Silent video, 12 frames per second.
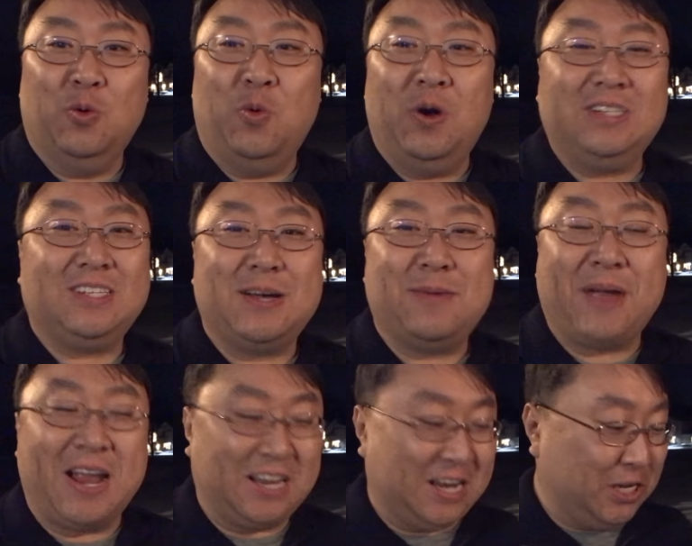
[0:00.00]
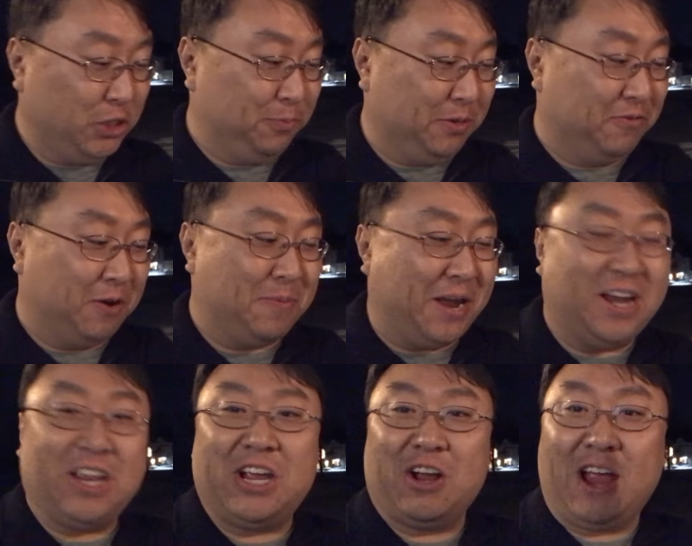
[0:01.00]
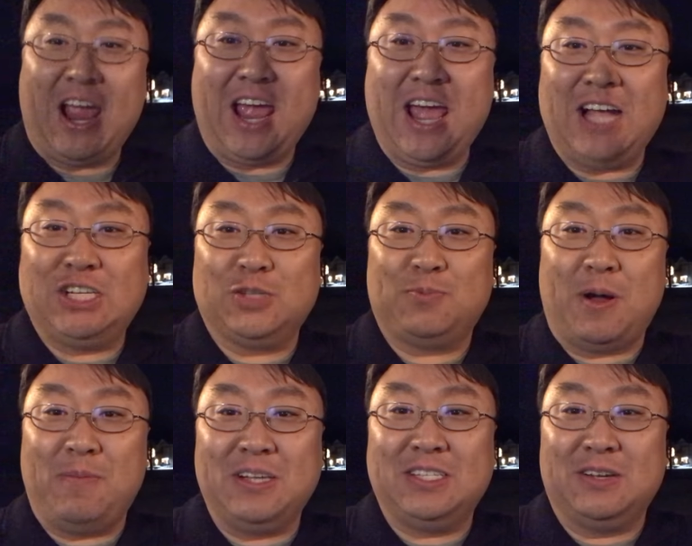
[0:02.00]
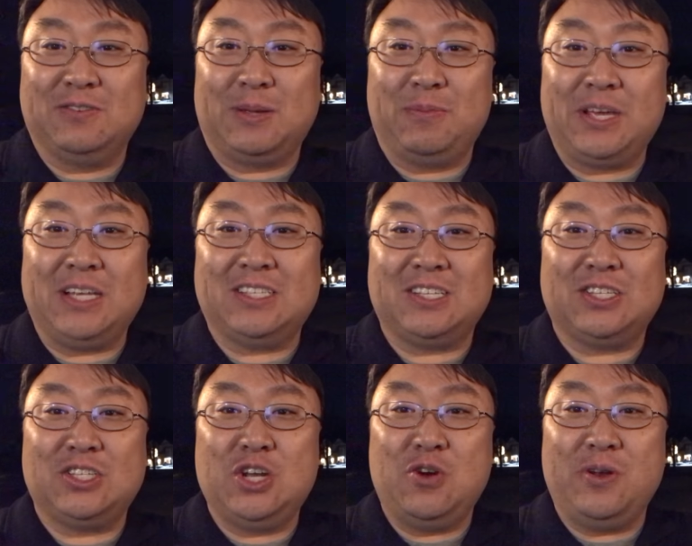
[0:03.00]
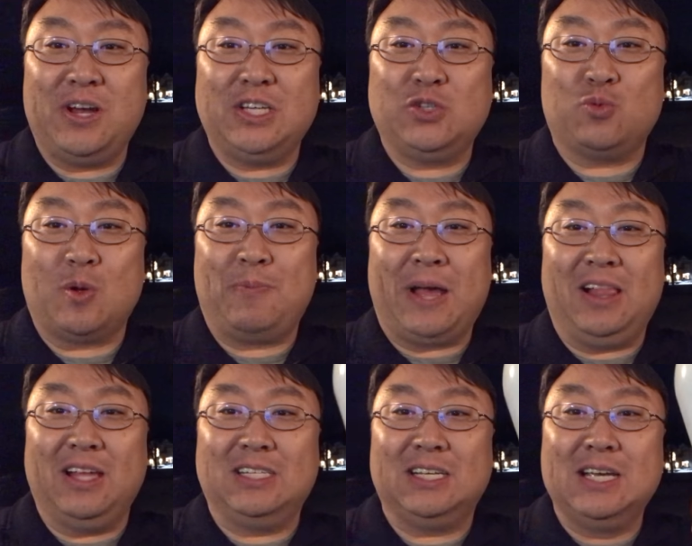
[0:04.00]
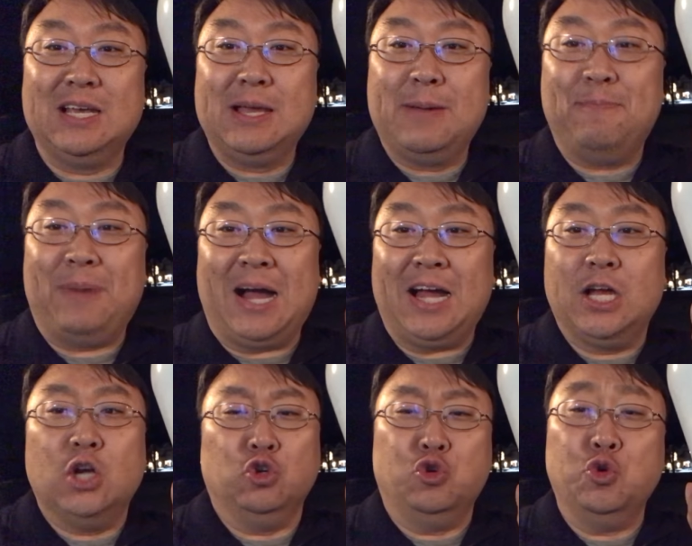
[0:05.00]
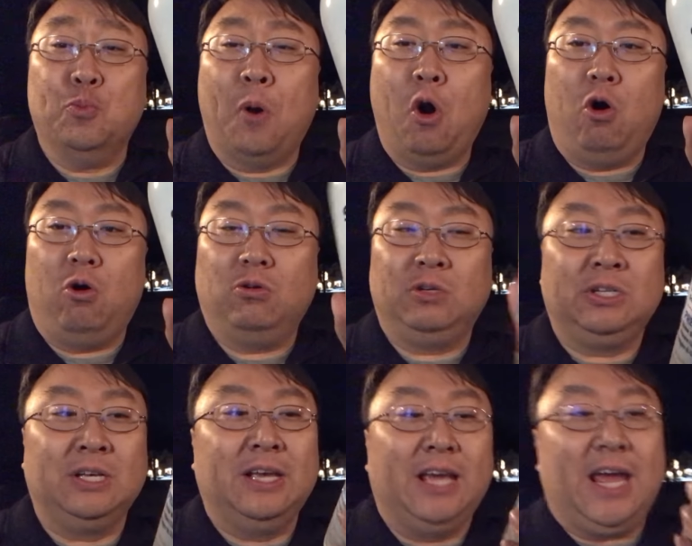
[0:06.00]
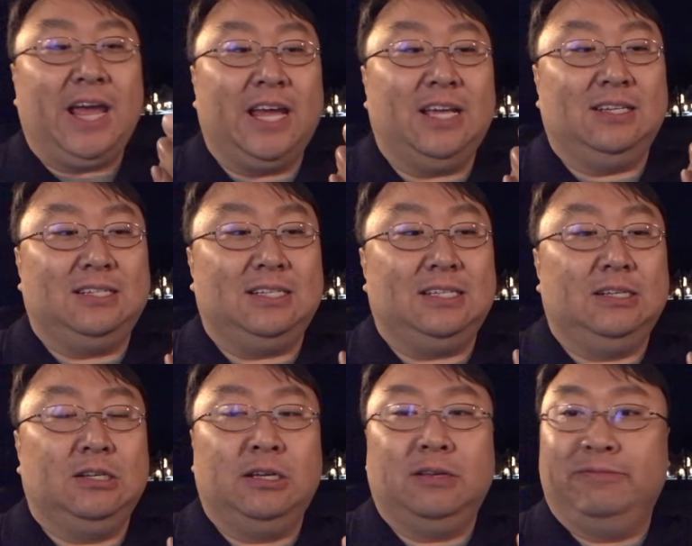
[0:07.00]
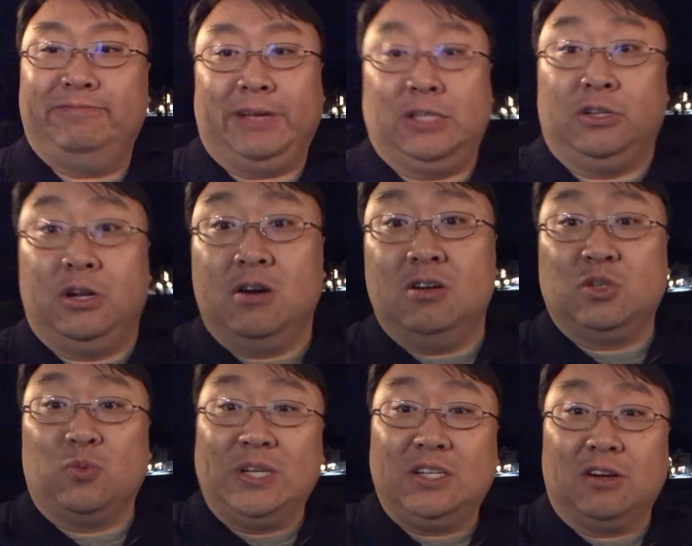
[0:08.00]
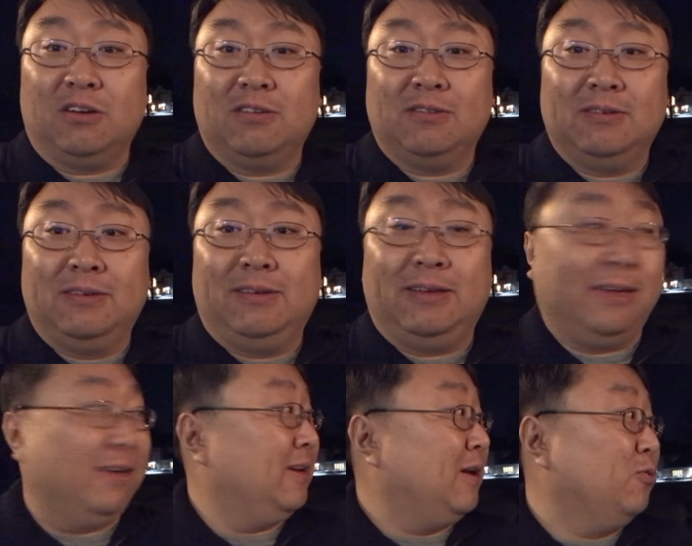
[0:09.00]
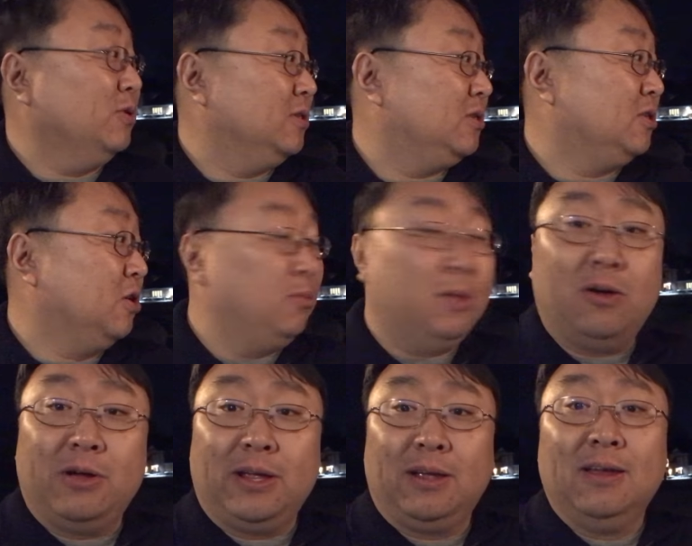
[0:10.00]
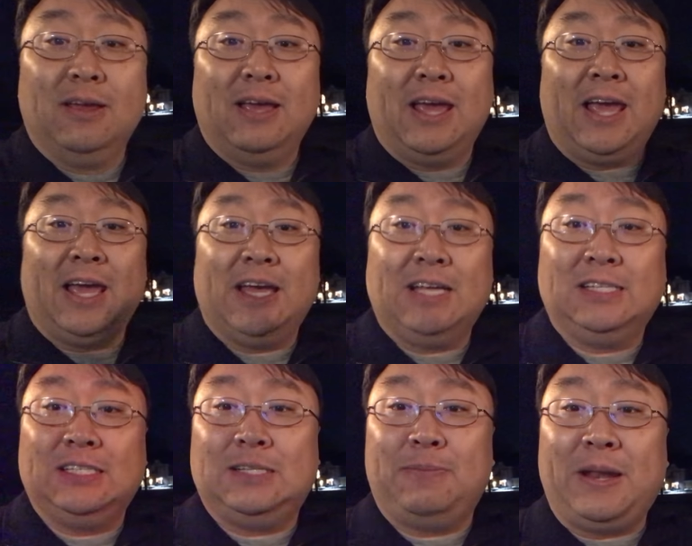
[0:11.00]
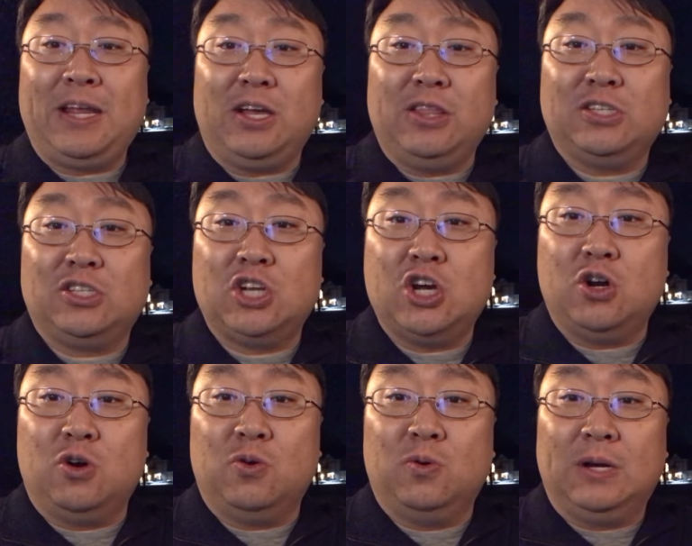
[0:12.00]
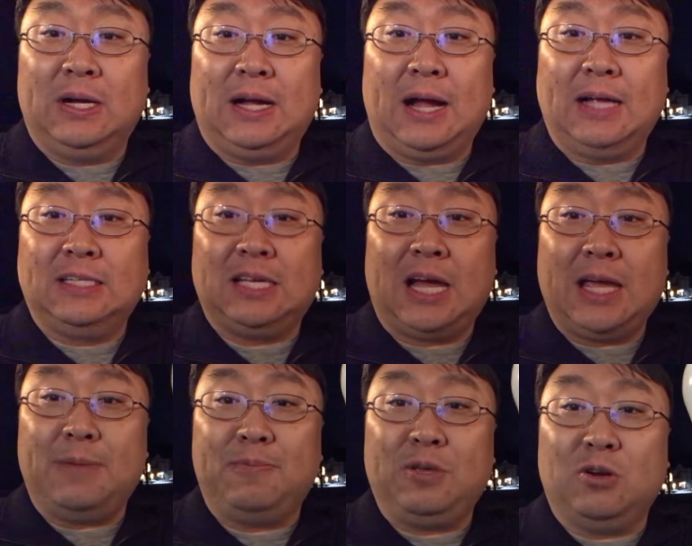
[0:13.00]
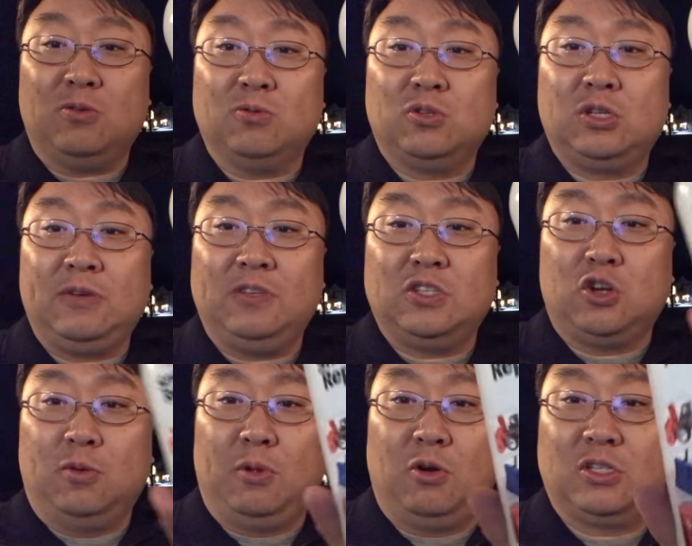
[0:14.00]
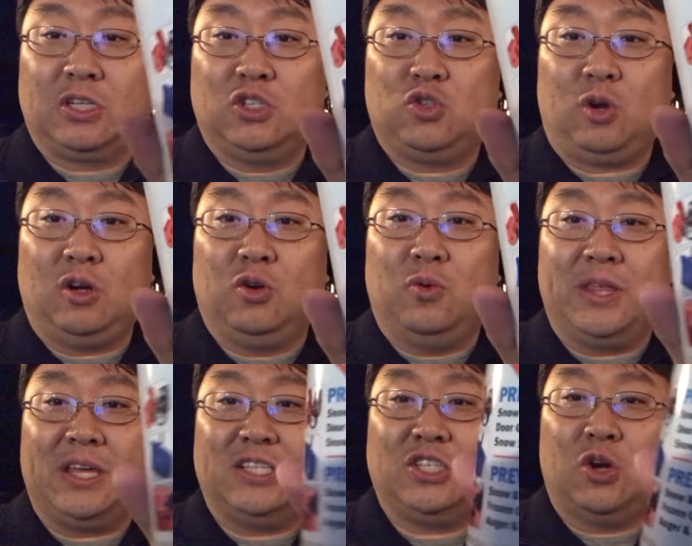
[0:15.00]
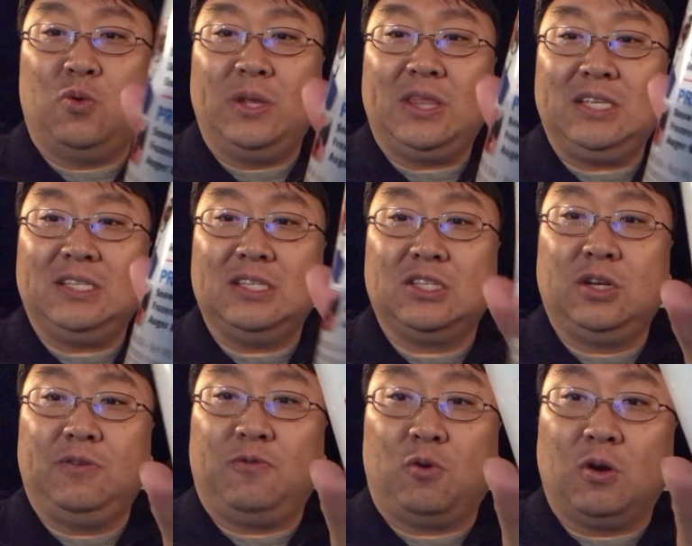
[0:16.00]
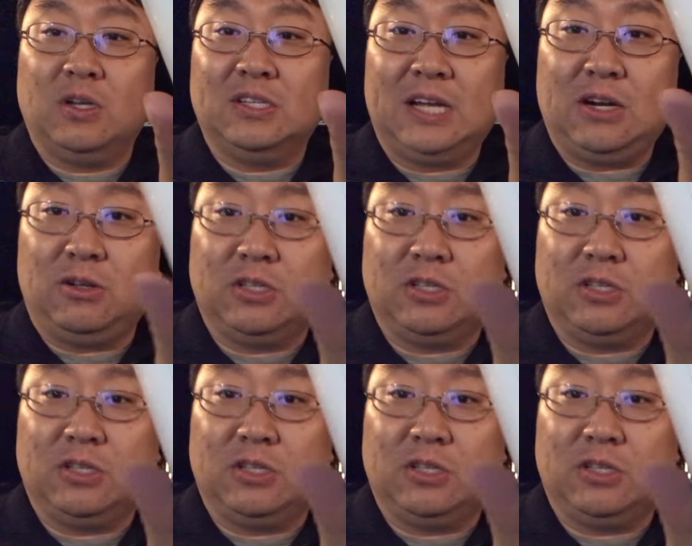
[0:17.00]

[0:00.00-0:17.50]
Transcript: What's up, Panda Nation? Peter Von Panda here. Hey, I just bought myself something. It's a snow and ice repellent by DuPont. And as you know, it's winter and I was snow blowing. And depending on the snow type, you know, even snow blowers can struggle with it. So what this is good for is not